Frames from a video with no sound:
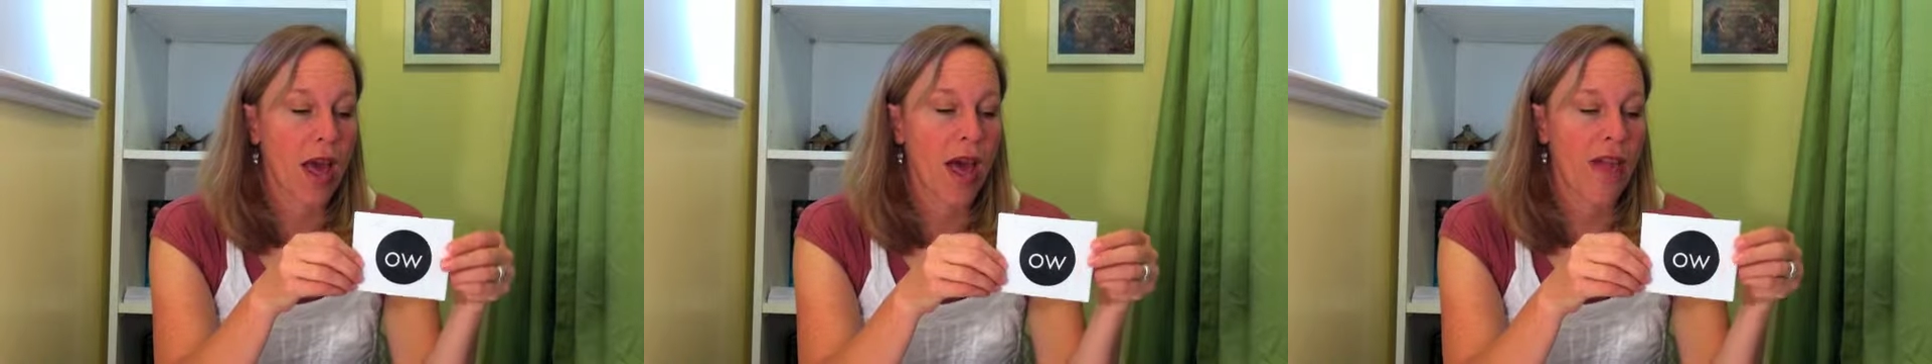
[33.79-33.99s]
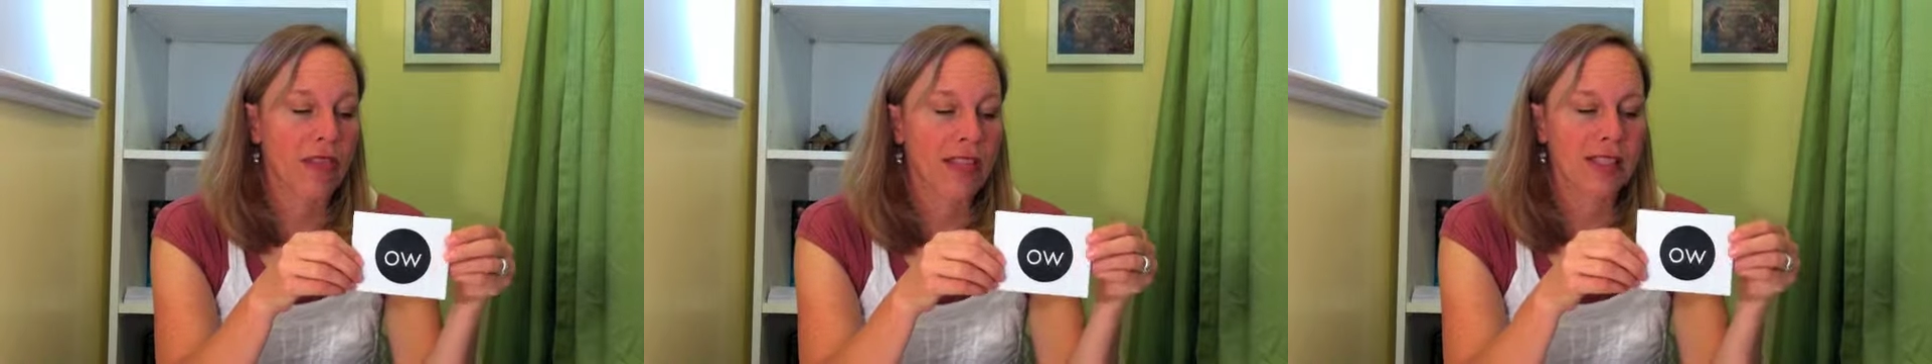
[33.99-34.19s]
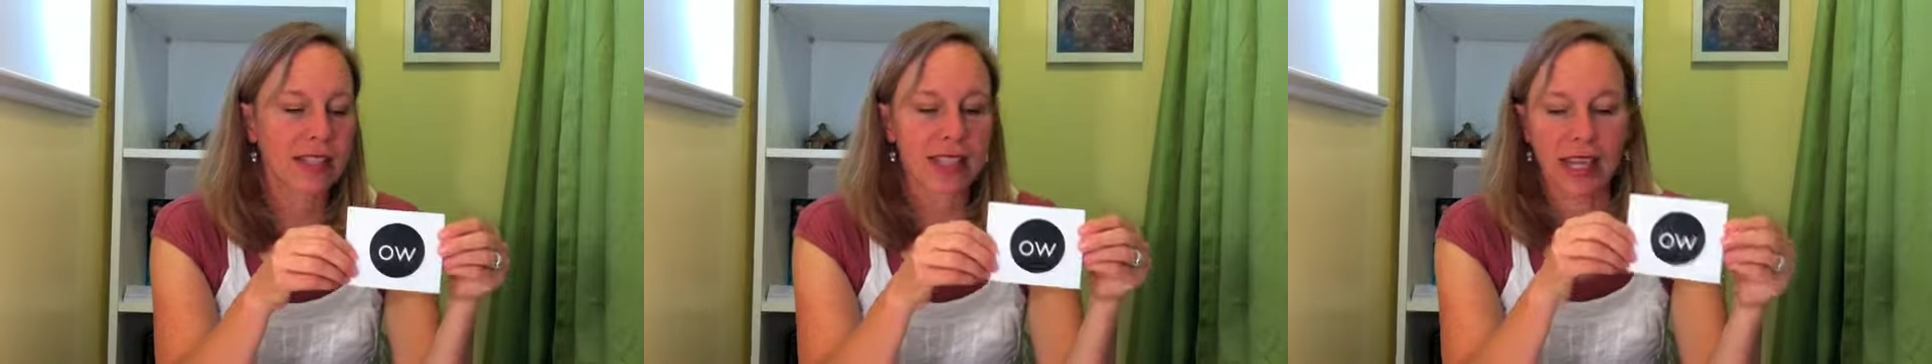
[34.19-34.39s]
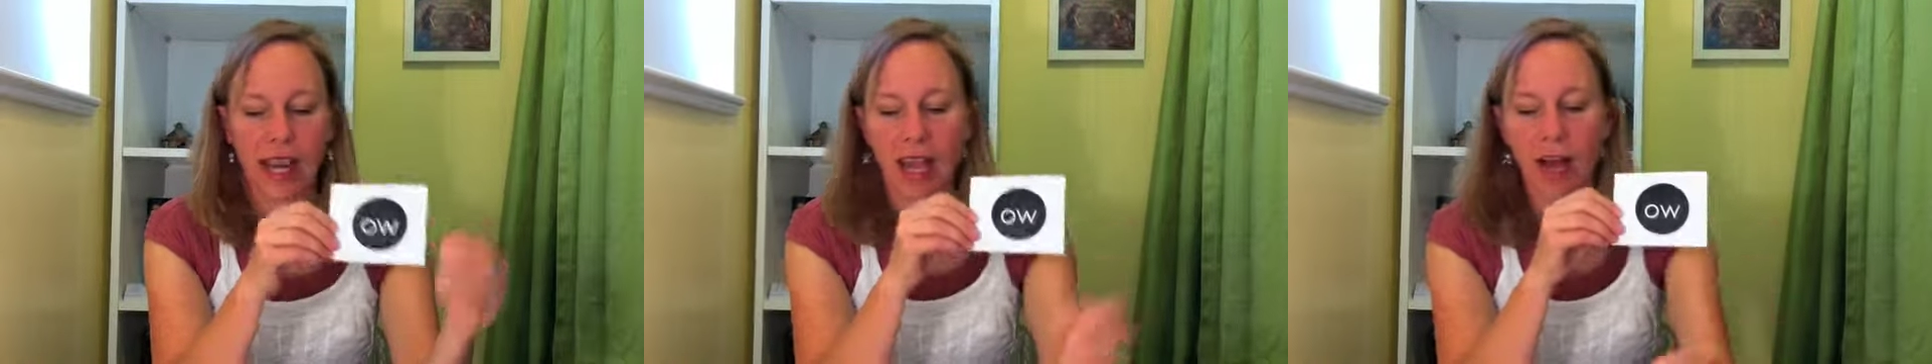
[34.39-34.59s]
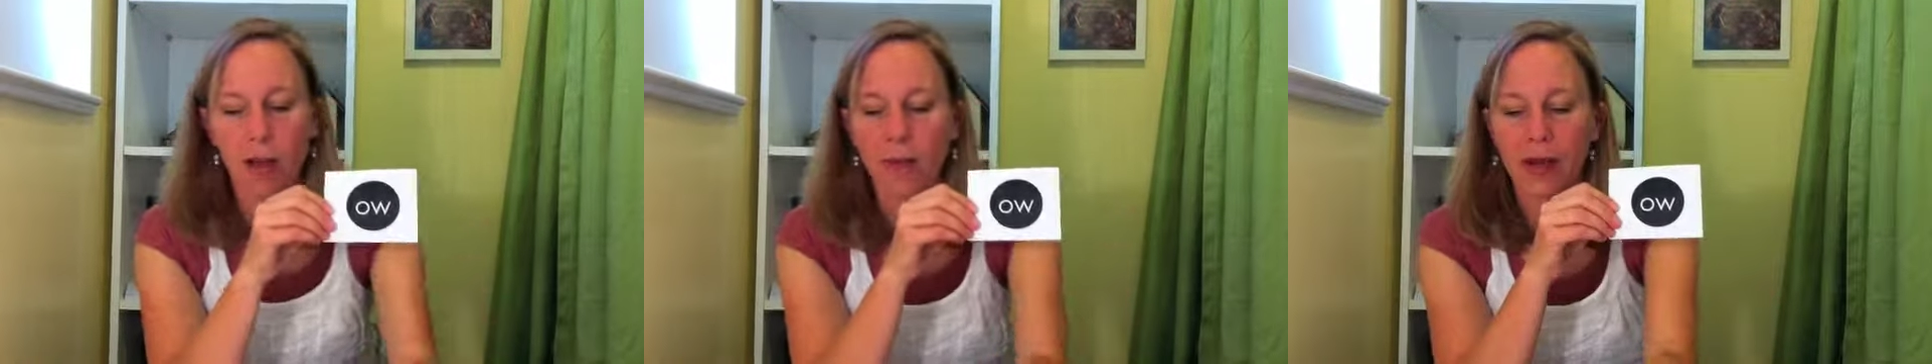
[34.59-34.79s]
And this is going to
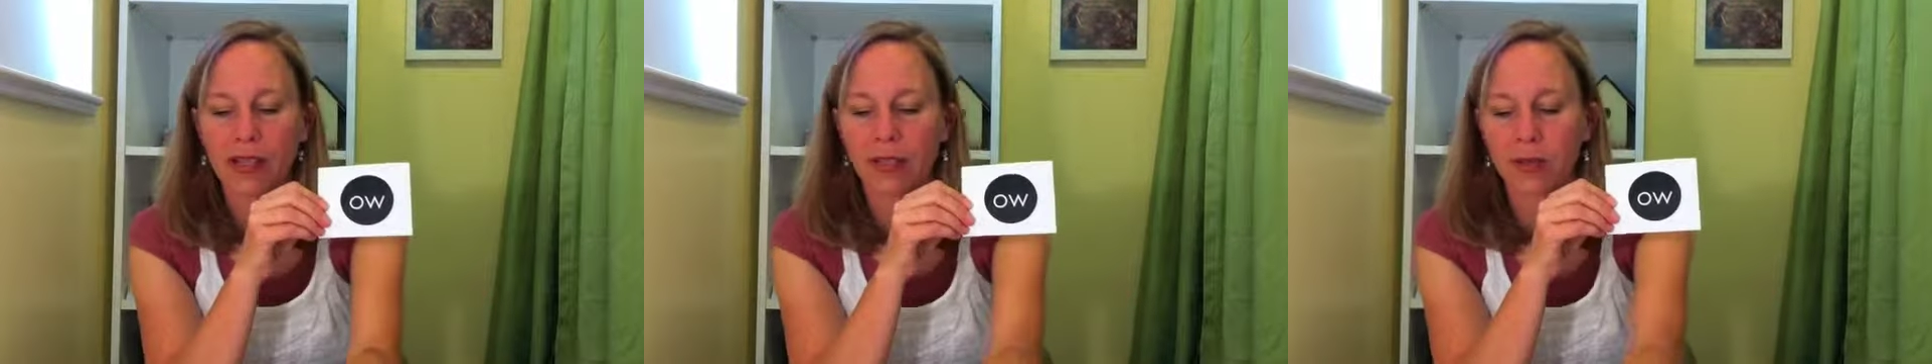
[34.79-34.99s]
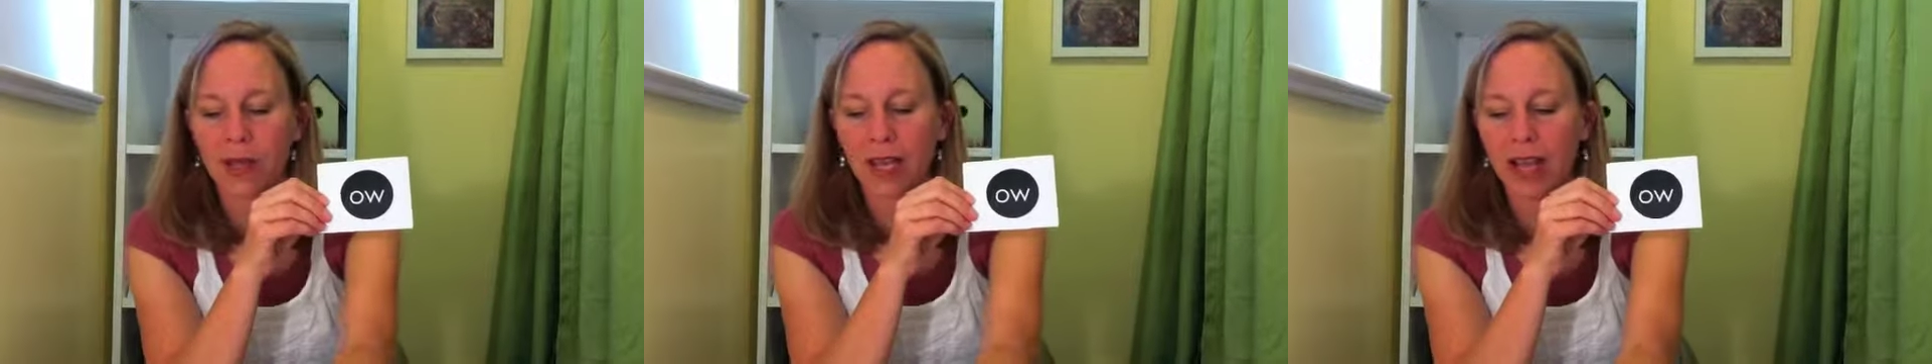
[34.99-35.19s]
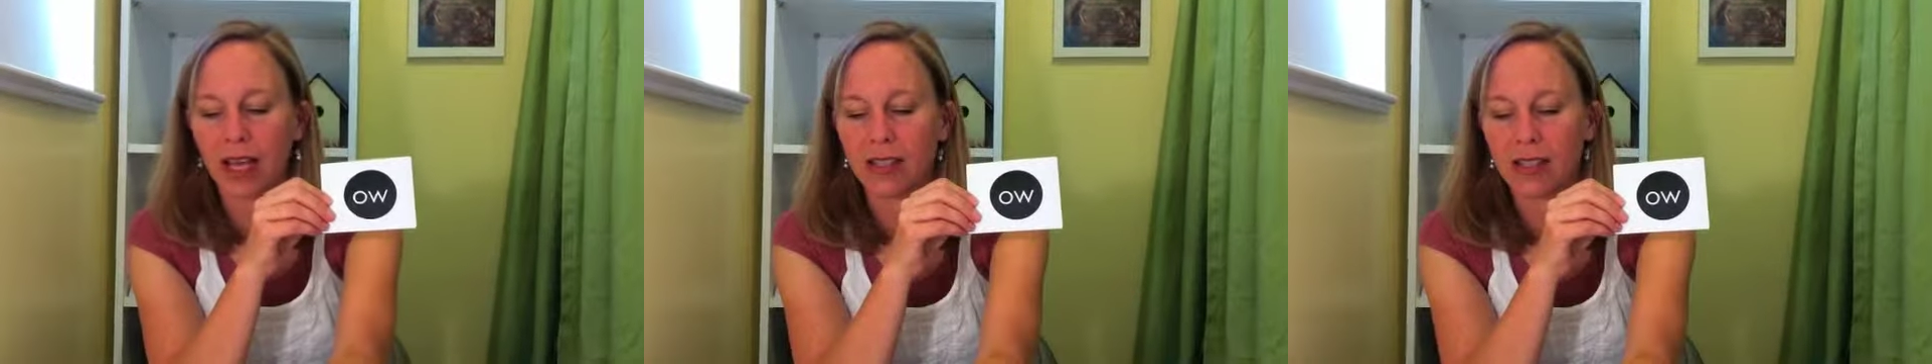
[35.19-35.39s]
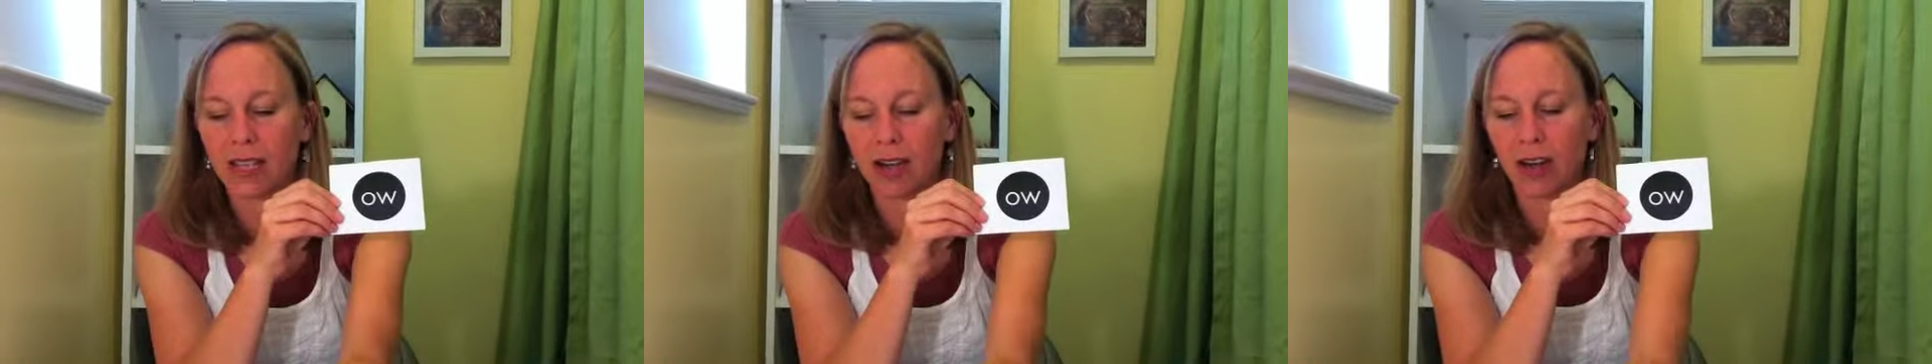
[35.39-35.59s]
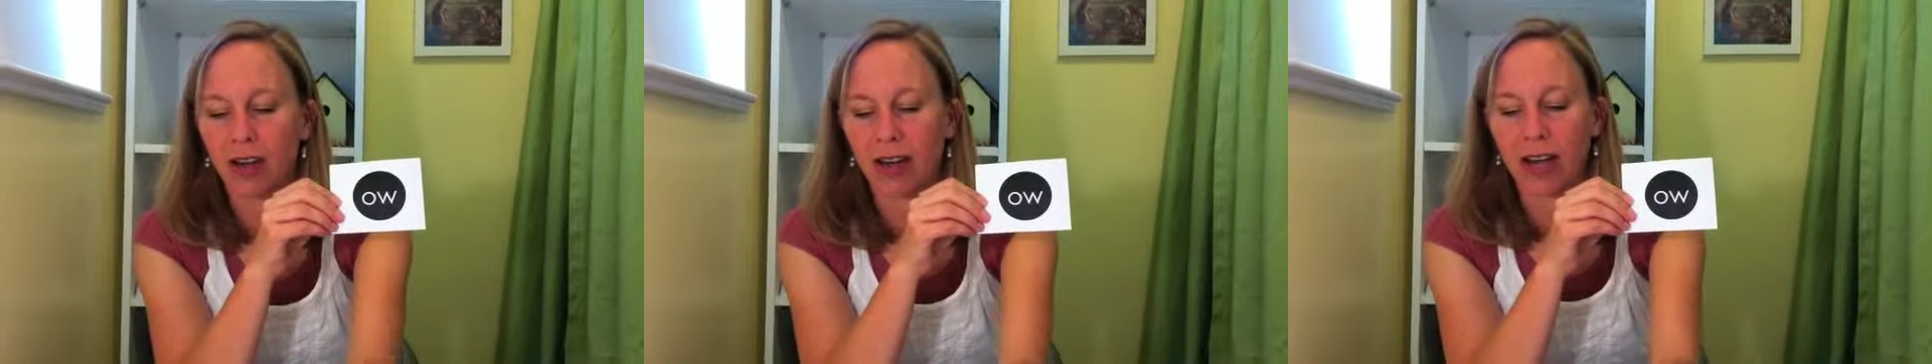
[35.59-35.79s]
help us because
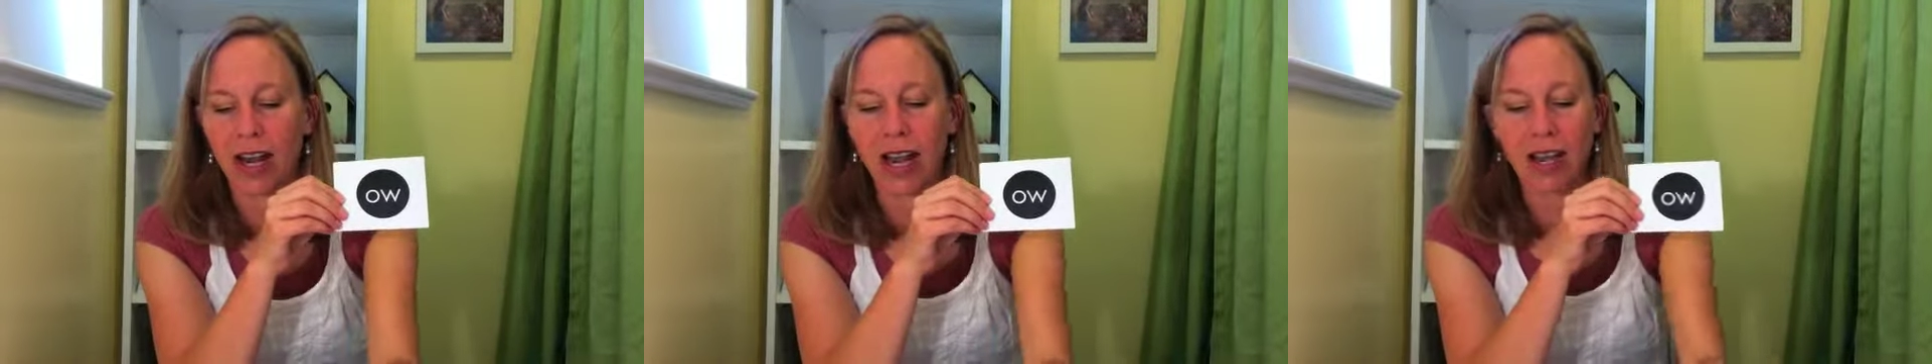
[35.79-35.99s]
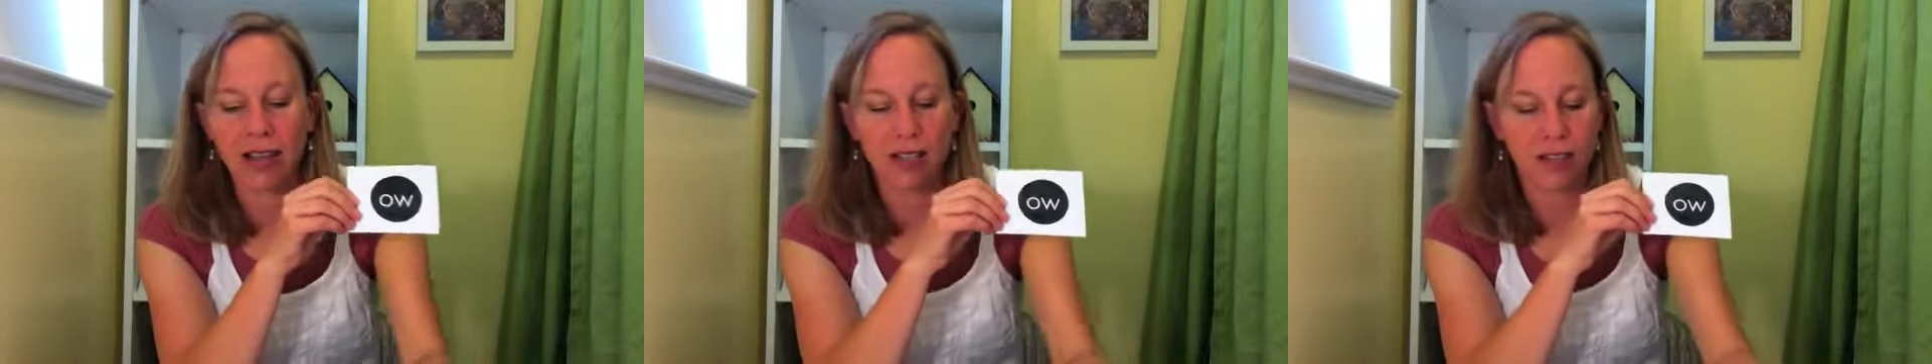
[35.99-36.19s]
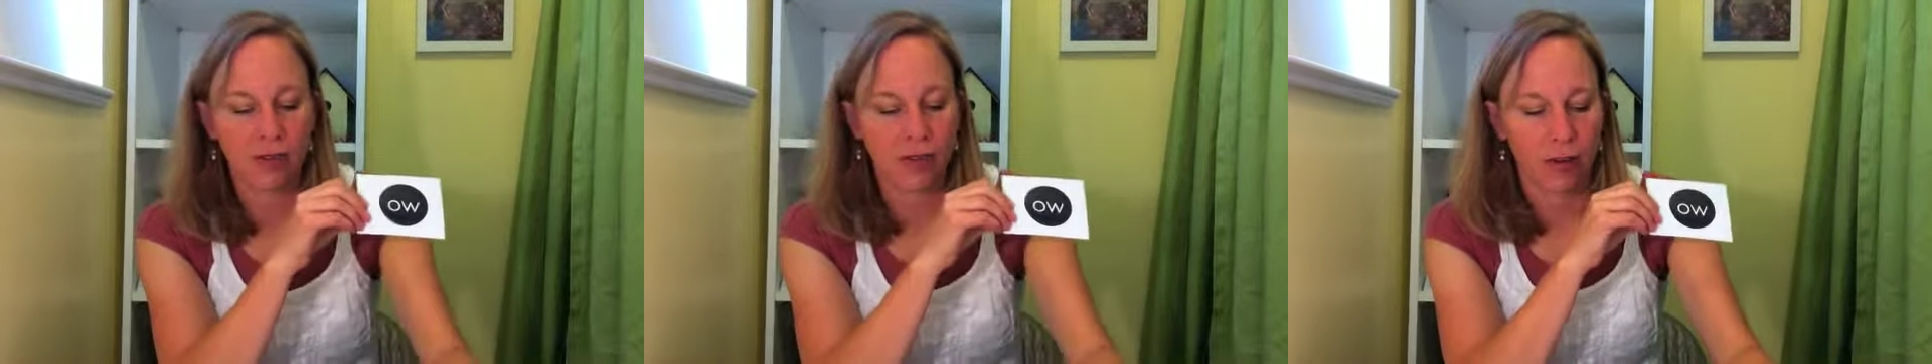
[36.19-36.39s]
in our next